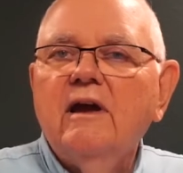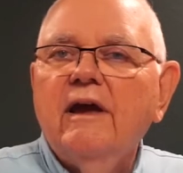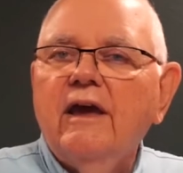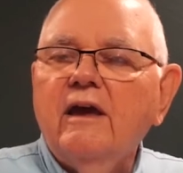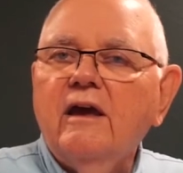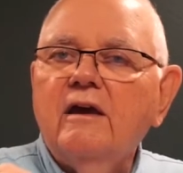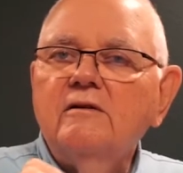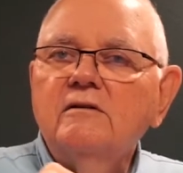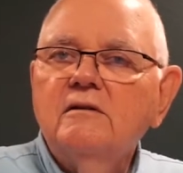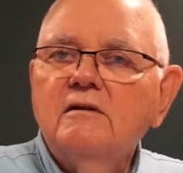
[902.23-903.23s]

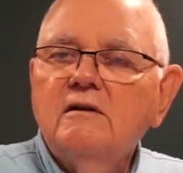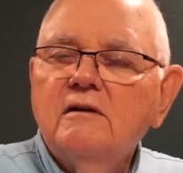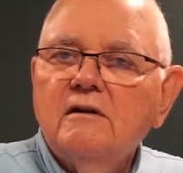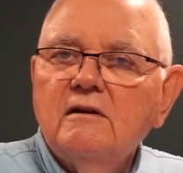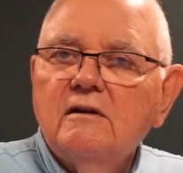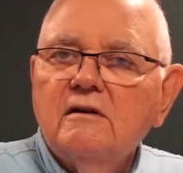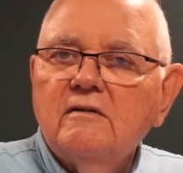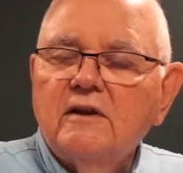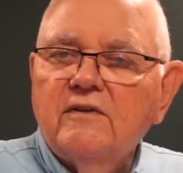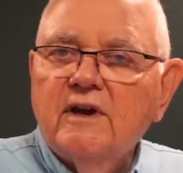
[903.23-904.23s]
and
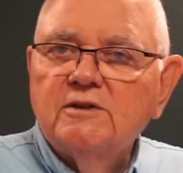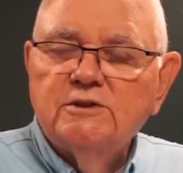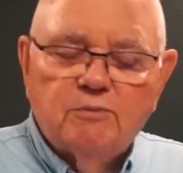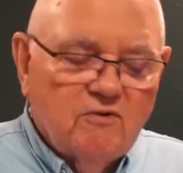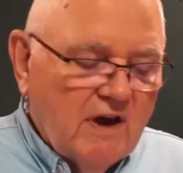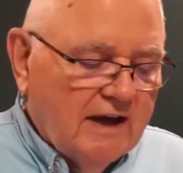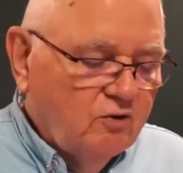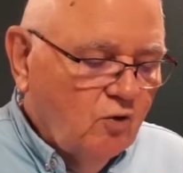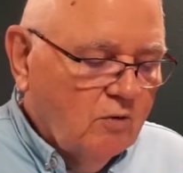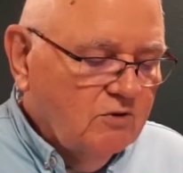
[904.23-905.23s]
they're there to provide
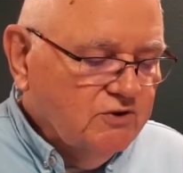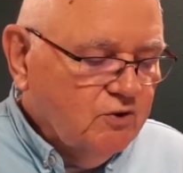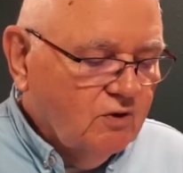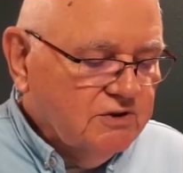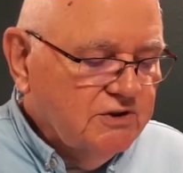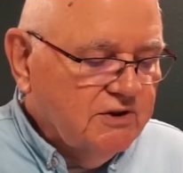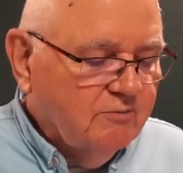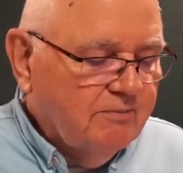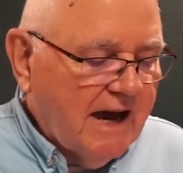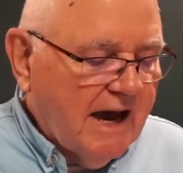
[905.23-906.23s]
normal sources
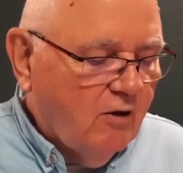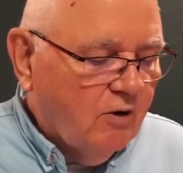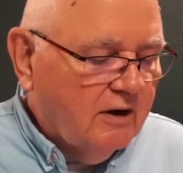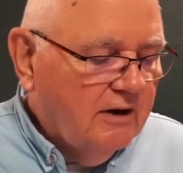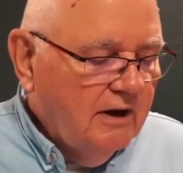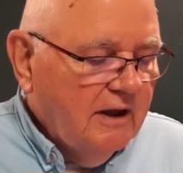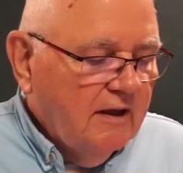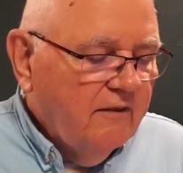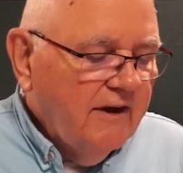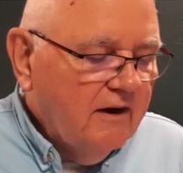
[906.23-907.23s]
of power.
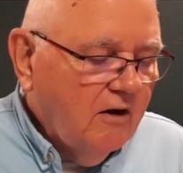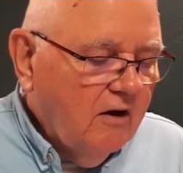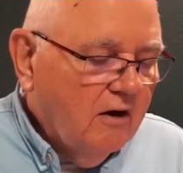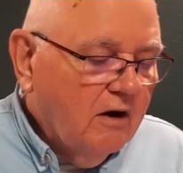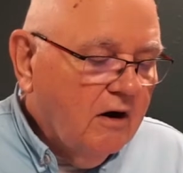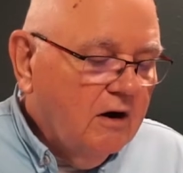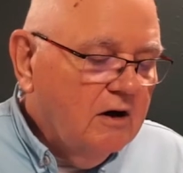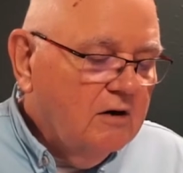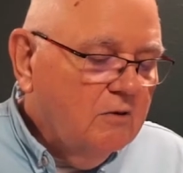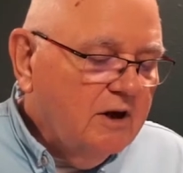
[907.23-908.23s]
There
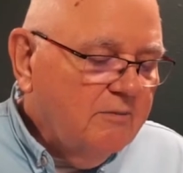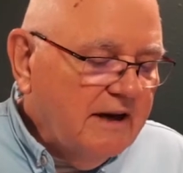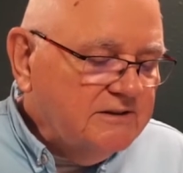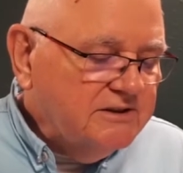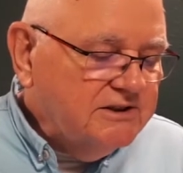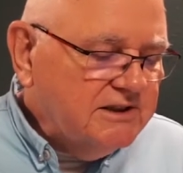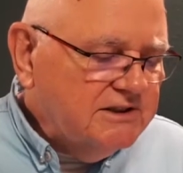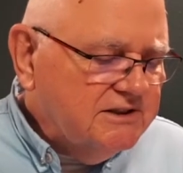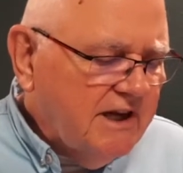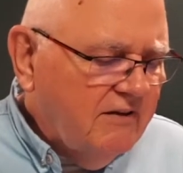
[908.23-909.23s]
are, about 6,
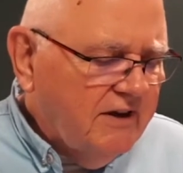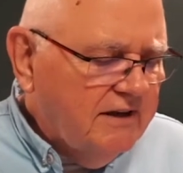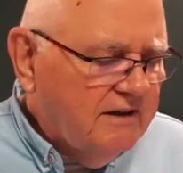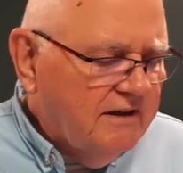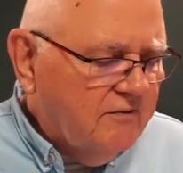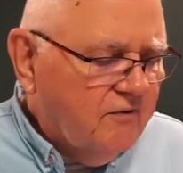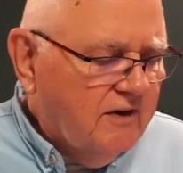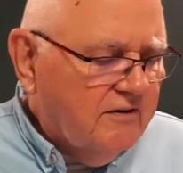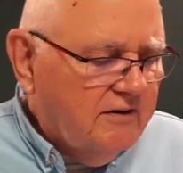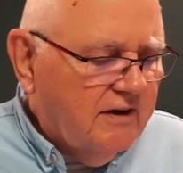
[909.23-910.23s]
7 different